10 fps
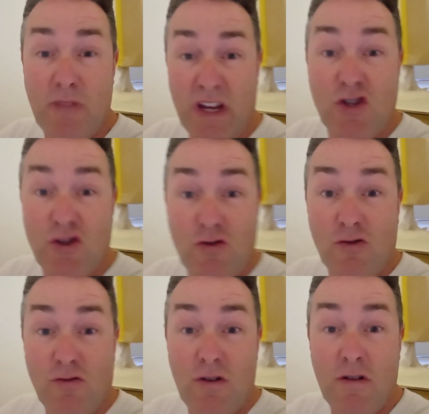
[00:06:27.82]
that
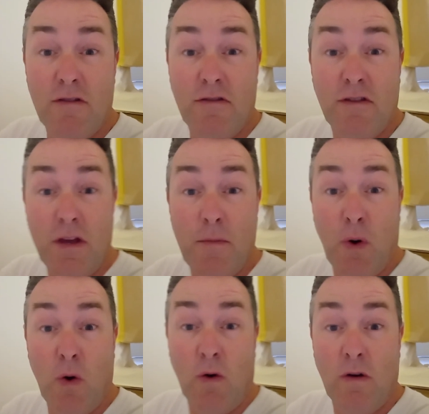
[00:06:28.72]
you
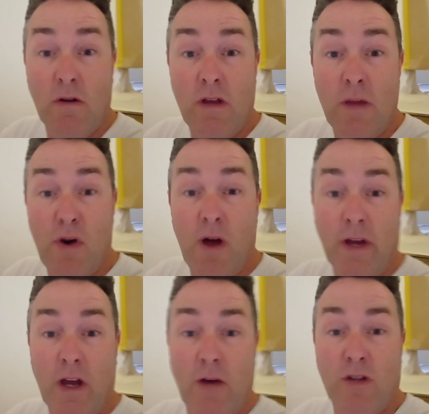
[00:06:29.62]
put your primer
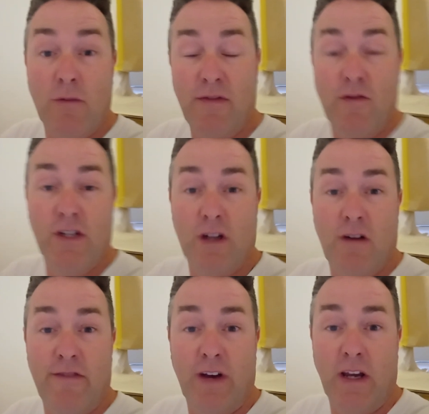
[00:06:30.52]
coats on before you
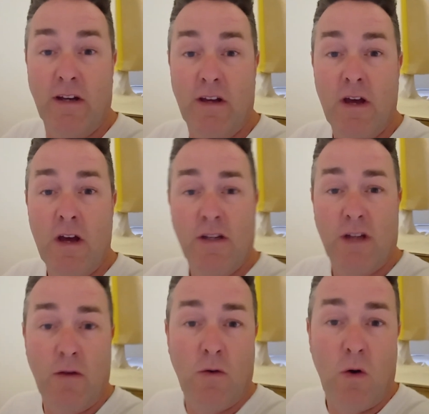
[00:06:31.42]
start filling.
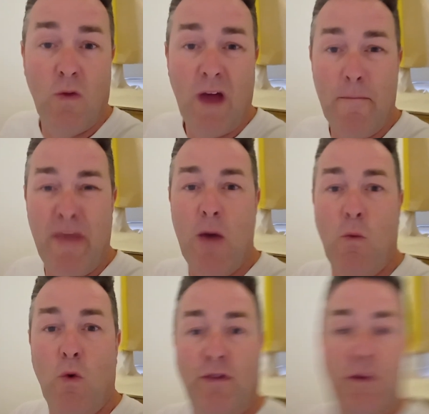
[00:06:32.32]
So all that bare
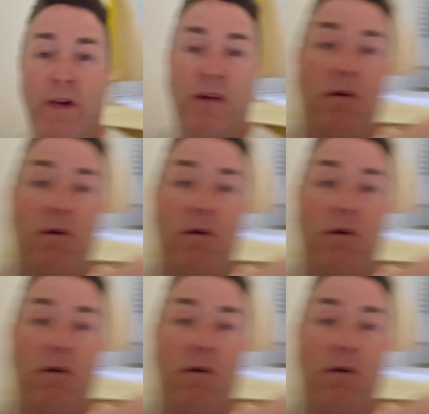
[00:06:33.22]
wood that we